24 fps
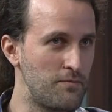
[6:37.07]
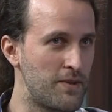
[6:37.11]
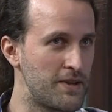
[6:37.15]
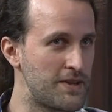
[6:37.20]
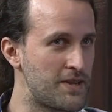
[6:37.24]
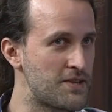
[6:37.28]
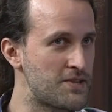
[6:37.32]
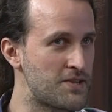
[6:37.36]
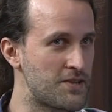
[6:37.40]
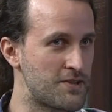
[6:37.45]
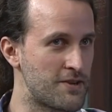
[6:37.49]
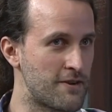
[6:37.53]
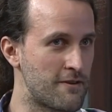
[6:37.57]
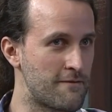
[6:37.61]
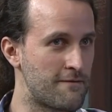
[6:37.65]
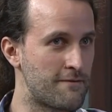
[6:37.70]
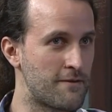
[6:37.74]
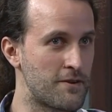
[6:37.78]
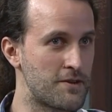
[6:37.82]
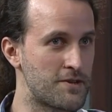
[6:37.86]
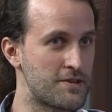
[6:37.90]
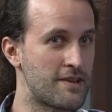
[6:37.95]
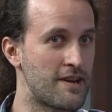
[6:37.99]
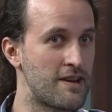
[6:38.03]
but this is our
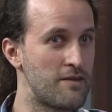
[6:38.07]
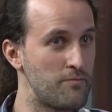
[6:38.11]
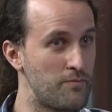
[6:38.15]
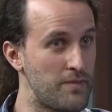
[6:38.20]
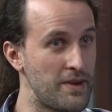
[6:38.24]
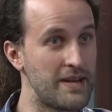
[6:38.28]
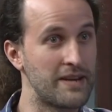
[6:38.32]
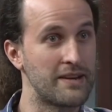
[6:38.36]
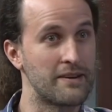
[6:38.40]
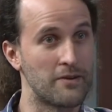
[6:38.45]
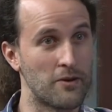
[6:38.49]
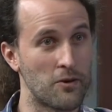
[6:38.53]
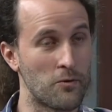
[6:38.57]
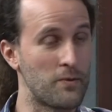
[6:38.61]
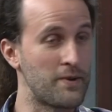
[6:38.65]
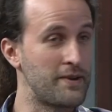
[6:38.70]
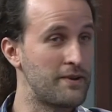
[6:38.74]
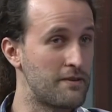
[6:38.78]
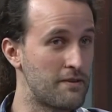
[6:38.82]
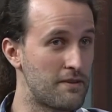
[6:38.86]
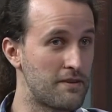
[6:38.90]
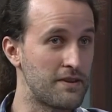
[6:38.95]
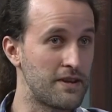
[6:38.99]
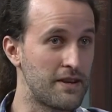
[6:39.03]
first time being in a
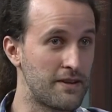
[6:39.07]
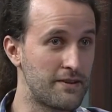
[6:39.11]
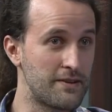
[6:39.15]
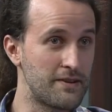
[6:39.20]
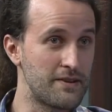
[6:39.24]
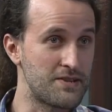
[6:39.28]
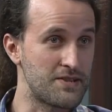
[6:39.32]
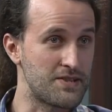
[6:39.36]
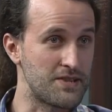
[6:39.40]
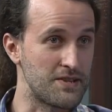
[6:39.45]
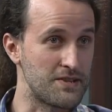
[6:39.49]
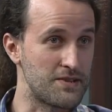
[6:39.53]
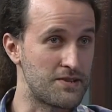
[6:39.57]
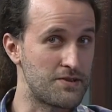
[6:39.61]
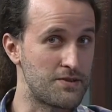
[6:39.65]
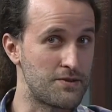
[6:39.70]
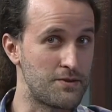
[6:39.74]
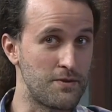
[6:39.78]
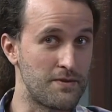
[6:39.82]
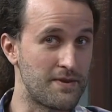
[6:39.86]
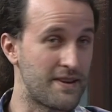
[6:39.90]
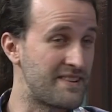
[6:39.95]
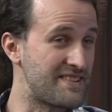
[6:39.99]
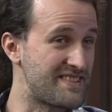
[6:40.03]
real theater since
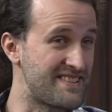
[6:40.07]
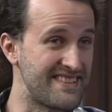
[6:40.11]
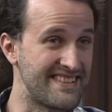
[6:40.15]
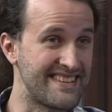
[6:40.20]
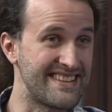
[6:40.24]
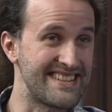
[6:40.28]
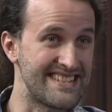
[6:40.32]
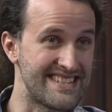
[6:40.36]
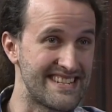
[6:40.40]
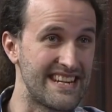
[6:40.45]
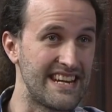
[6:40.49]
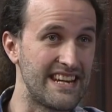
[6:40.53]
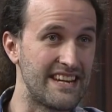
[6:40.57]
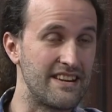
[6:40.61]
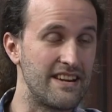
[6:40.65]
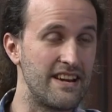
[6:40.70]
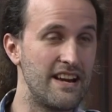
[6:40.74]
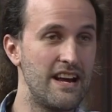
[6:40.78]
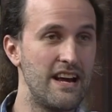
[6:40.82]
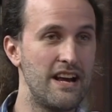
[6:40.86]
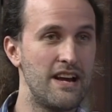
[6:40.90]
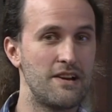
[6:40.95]
2019.